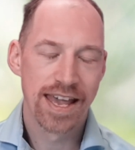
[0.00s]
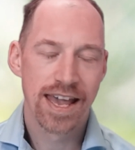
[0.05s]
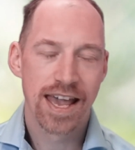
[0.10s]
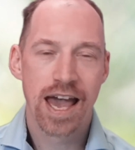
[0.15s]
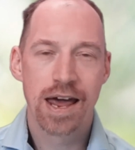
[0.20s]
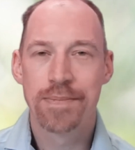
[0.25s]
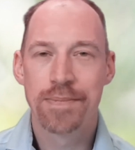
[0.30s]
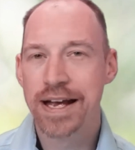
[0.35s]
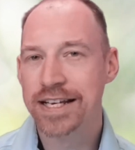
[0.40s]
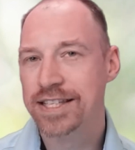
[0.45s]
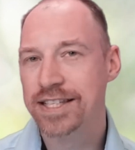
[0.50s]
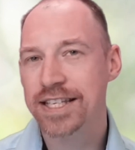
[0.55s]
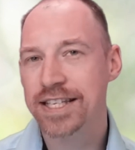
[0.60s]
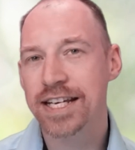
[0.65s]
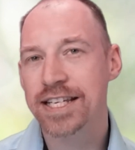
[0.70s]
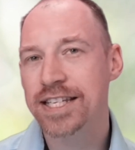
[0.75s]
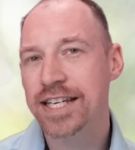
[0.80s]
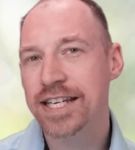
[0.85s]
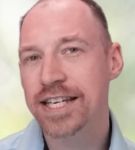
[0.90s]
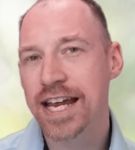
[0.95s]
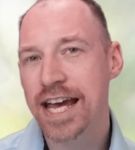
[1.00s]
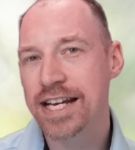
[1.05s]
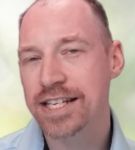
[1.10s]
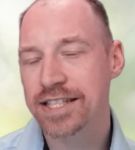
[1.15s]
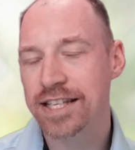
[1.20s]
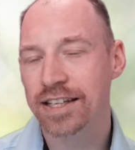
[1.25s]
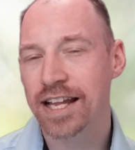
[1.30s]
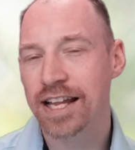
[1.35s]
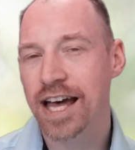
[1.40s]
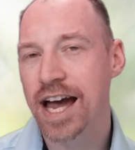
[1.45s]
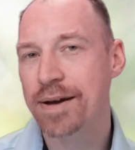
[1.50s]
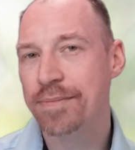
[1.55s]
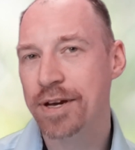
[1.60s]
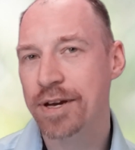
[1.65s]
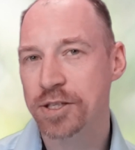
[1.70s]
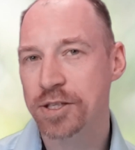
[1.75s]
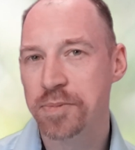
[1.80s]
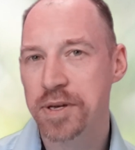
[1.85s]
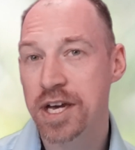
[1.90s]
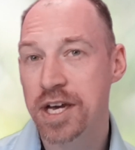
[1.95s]
And by 60 days, the Lyme
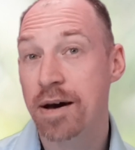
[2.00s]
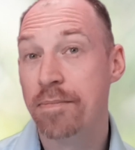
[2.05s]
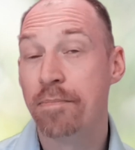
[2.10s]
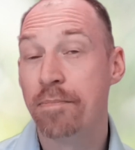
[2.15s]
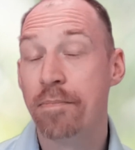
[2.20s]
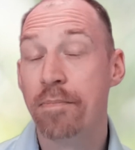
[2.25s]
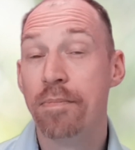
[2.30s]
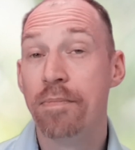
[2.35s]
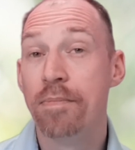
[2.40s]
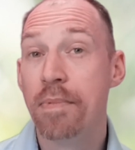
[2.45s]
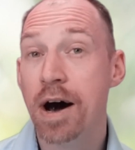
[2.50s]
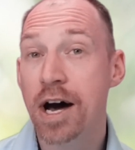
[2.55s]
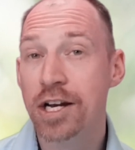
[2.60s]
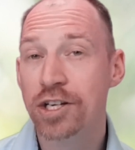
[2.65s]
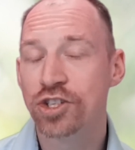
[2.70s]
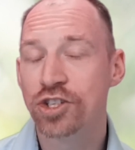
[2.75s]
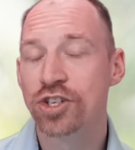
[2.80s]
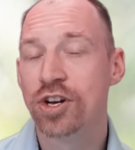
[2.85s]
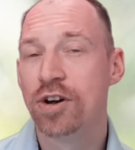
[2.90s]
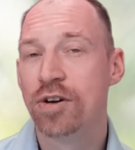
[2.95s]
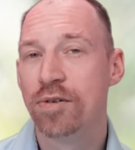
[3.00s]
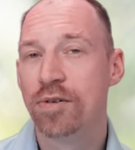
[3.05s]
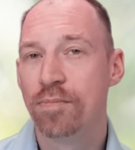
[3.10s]
has become much